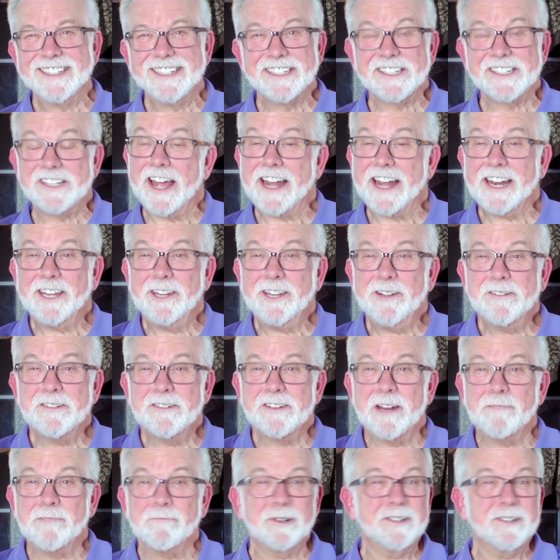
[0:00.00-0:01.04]
It's not a huge
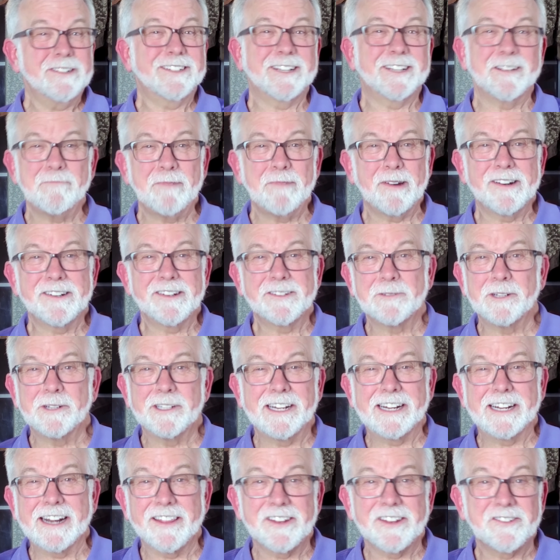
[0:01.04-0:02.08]
number compared to a
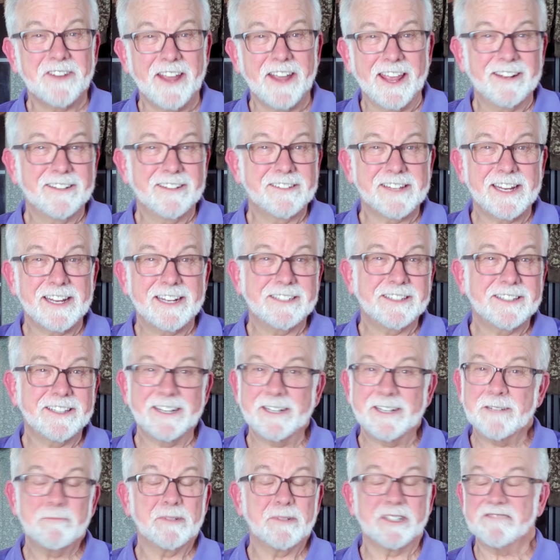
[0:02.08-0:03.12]
lot of the channels out
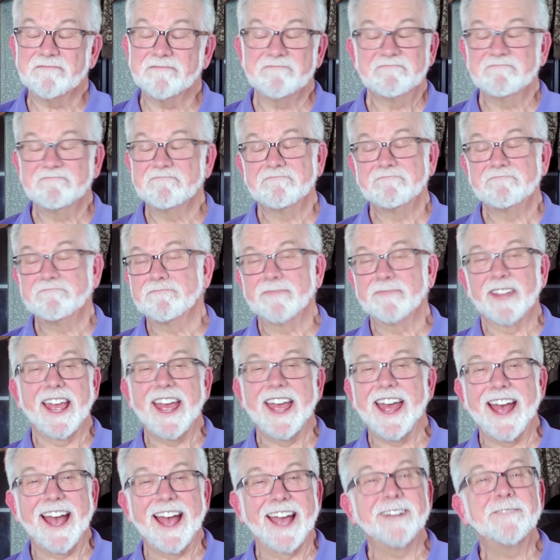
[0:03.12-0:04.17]
there, but
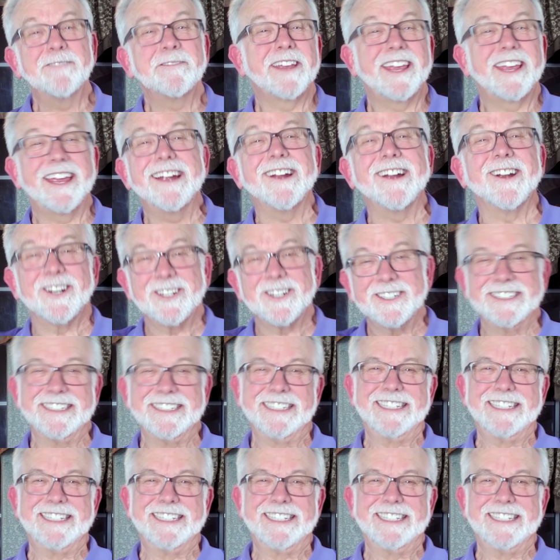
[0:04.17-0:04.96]
I don't care.